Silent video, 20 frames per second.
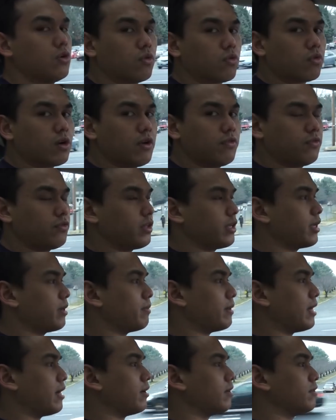roughly
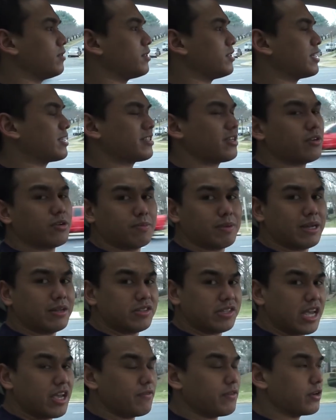about 600
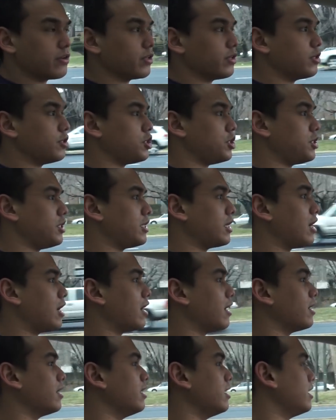pounds heavier than a
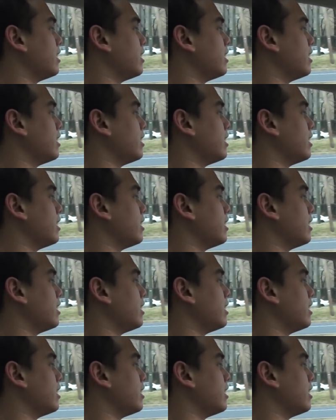GTI.